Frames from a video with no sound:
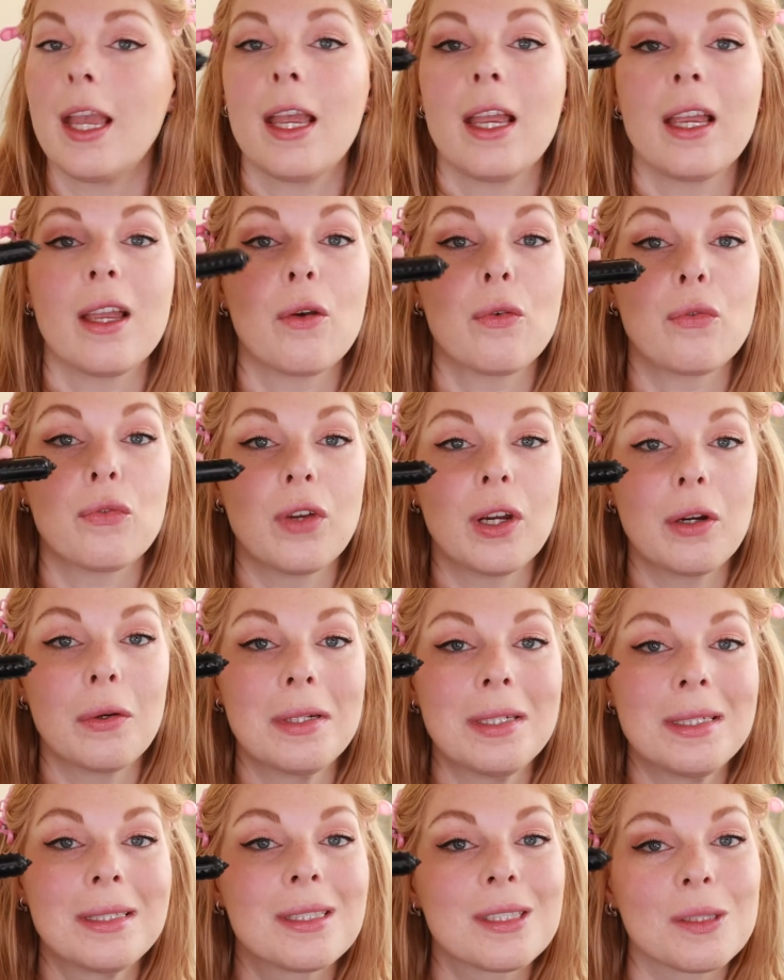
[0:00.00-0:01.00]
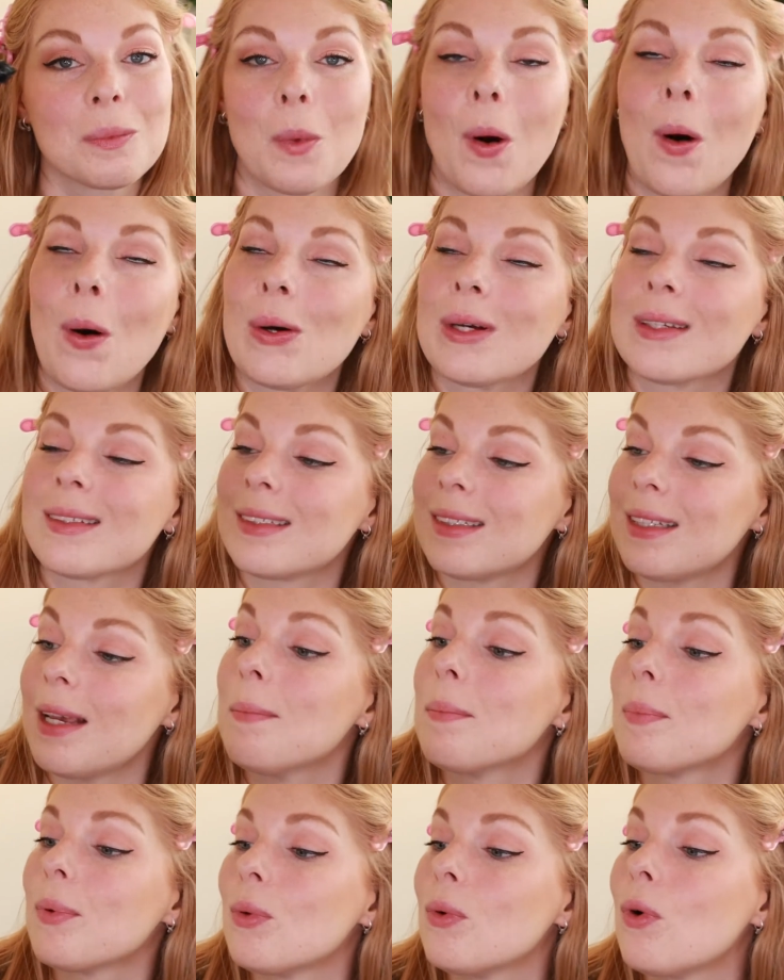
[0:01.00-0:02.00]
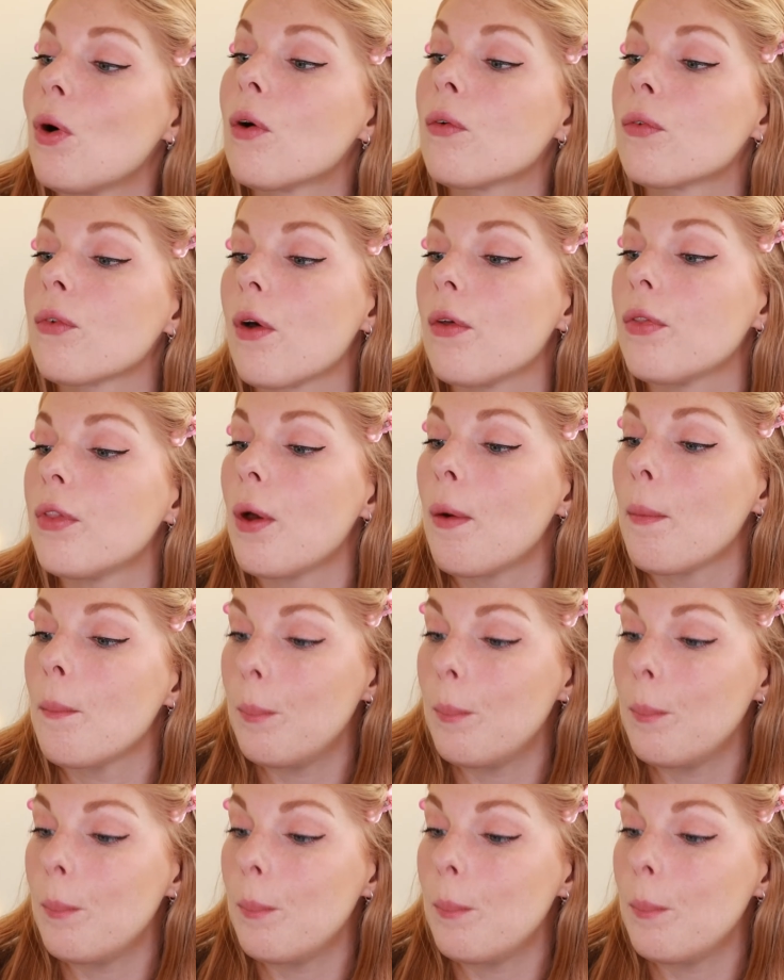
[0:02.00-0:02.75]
a very small sample of the